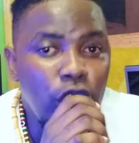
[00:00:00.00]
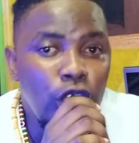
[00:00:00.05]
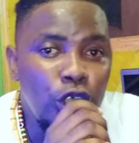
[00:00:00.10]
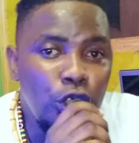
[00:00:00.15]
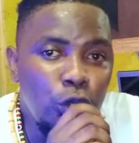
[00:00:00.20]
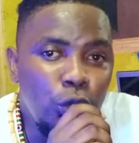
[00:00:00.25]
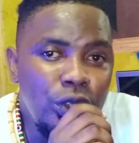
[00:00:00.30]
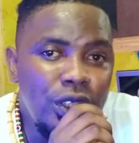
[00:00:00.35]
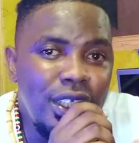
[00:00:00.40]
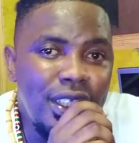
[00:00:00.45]

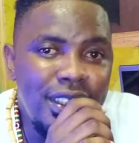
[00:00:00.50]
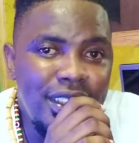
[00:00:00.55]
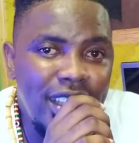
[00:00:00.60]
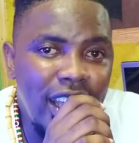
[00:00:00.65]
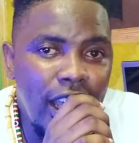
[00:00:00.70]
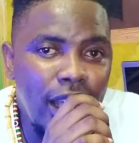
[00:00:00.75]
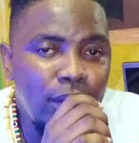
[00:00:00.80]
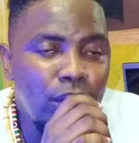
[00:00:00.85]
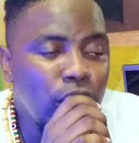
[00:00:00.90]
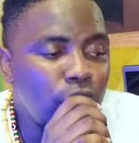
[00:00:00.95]
You need
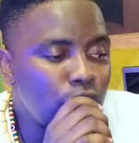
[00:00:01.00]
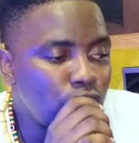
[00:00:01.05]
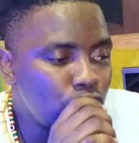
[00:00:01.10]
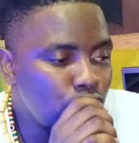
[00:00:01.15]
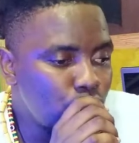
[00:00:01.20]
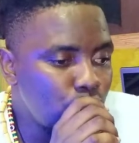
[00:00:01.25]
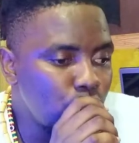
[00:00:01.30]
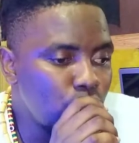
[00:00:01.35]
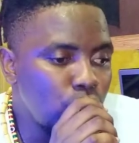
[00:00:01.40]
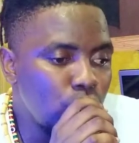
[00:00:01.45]
them
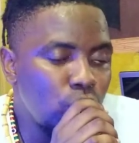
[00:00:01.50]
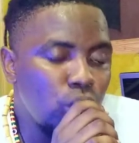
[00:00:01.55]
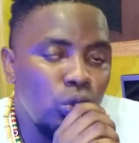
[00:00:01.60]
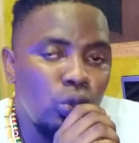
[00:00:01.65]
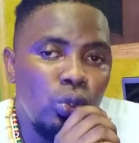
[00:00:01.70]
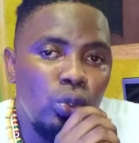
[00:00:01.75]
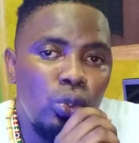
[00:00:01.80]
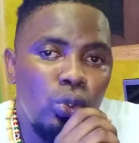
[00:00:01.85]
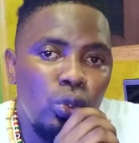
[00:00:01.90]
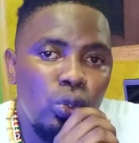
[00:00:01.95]
to
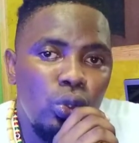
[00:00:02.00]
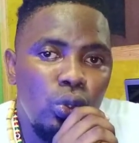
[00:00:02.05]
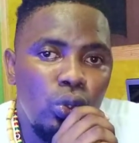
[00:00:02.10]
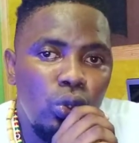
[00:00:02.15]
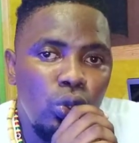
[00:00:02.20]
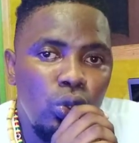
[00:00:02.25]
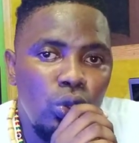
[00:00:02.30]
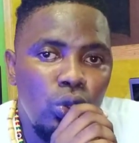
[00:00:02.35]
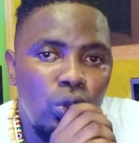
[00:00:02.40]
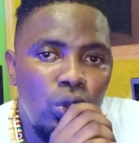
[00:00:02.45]

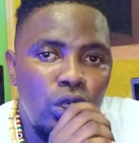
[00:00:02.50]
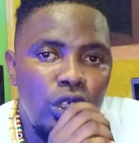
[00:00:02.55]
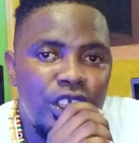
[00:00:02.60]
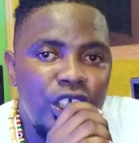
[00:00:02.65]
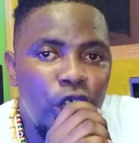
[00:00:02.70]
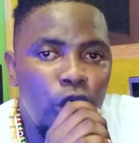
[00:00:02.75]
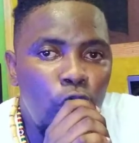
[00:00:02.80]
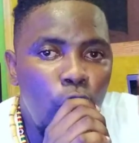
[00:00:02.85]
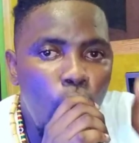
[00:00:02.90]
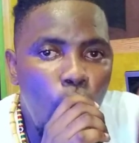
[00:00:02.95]

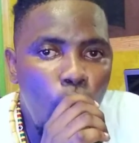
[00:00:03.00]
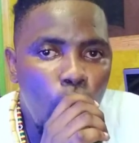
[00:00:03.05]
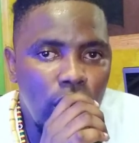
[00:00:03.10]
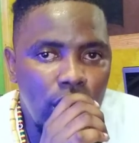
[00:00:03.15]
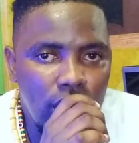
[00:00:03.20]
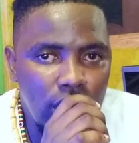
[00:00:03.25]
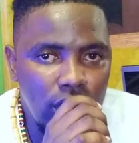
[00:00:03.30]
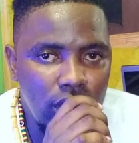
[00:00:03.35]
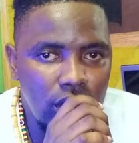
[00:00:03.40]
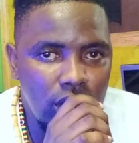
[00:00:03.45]
the
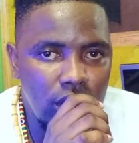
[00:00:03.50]
god,